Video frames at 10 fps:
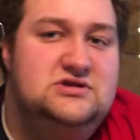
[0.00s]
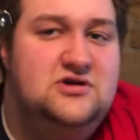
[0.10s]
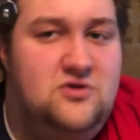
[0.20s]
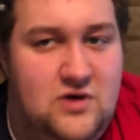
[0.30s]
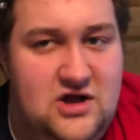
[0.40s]

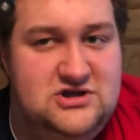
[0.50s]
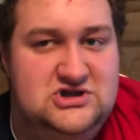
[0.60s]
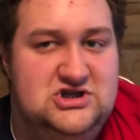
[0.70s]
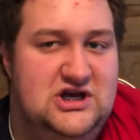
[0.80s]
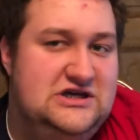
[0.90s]
quality
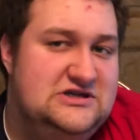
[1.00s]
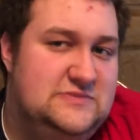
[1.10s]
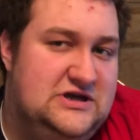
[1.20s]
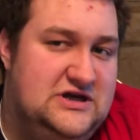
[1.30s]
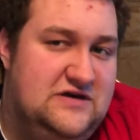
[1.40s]

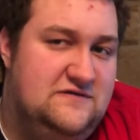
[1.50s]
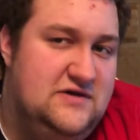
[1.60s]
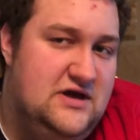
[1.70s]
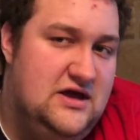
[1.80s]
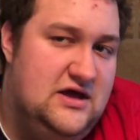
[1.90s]
Chinese-made knife,
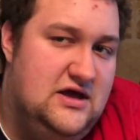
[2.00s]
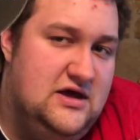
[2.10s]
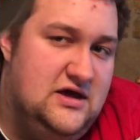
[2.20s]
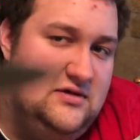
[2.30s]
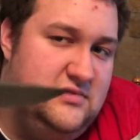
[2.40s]

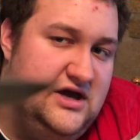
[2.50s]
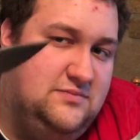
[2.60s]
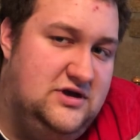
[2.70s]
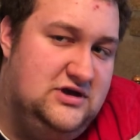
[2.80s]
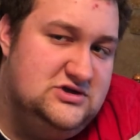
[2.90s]
in my
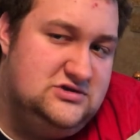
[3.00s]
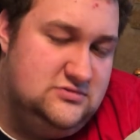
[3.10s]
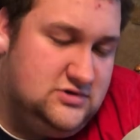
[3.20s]
opinion, just